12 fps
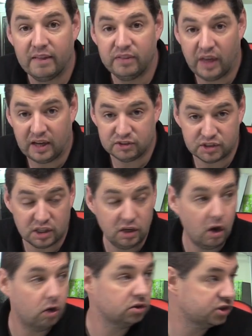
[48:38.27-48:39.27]
That's a
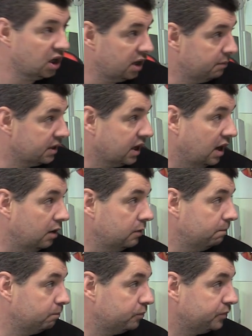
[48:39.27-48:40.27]
long time ago.
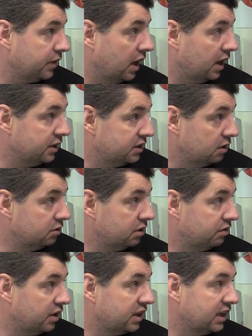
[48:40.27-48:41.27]
I don't know
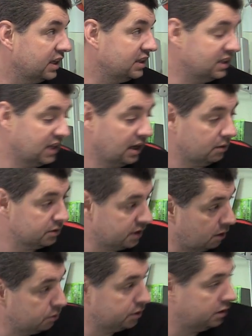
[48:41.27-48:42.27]
if I can get it out.
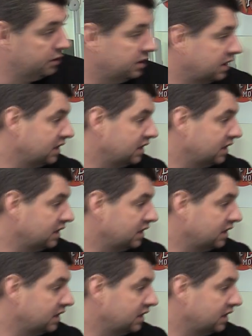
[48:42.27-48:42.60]
Hold on,